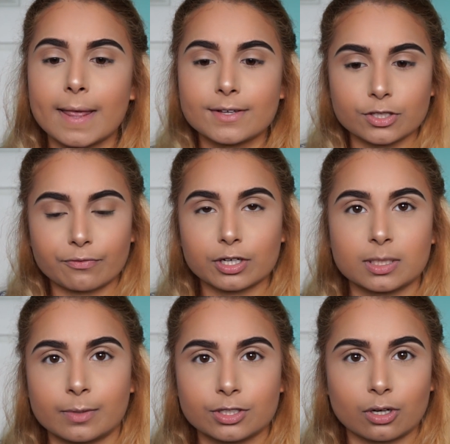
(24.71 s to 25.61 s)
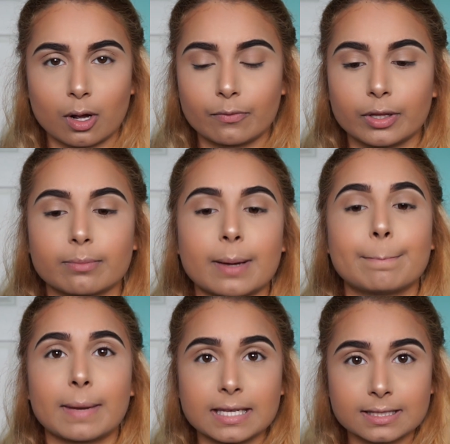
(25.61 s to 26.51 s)
So first I'm gonna start off with my
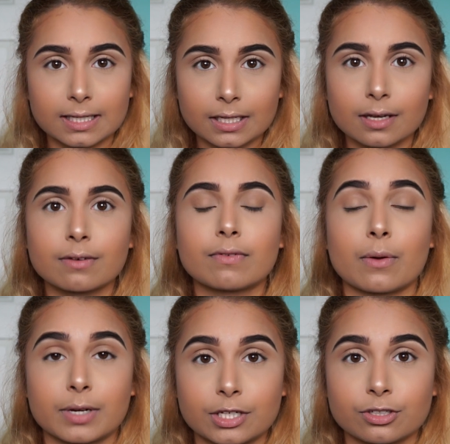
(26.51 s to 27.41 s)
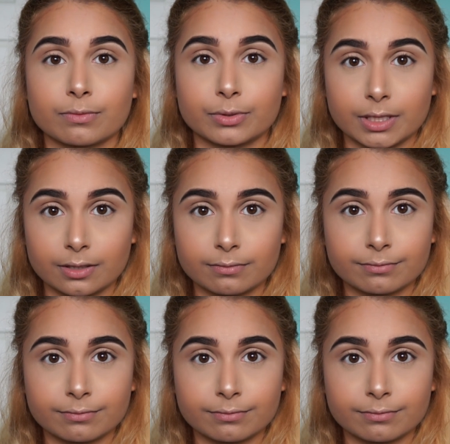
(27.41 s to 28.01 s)
basic foundation routine.